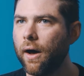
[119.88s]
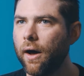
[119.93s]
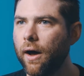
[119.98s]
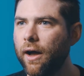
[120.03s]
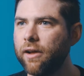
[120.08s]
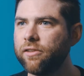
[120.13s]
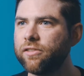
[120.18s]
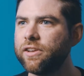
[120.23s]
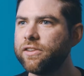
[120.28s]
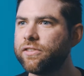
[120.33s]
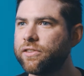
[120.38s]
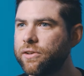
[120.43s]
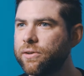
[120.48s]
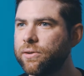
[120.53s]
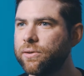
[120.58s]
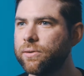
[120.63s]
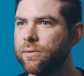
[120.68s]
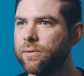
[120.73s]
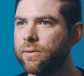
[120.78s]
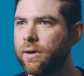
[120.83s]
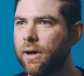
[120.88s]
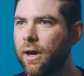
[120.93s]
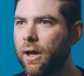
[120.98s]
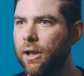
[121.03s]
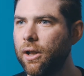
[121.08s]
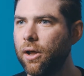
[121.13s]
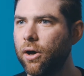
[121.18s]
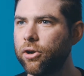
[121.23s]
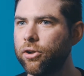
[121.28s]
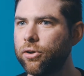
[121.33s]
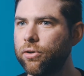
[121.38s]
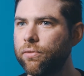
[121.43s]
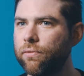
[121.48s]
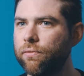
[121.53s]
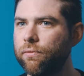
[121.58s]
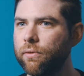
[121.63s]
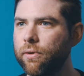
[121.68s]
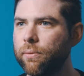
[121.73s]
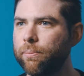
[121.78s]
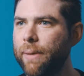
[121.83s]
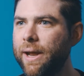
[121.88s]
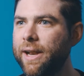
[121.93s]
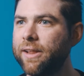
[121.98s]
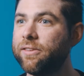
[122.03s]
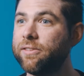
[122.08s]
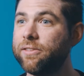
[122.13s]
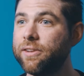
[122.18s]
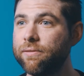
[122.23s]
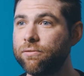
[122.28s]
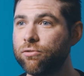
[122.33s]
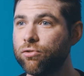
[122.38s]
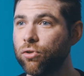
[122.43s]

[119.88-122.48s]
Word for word: I actually do a lot of meditative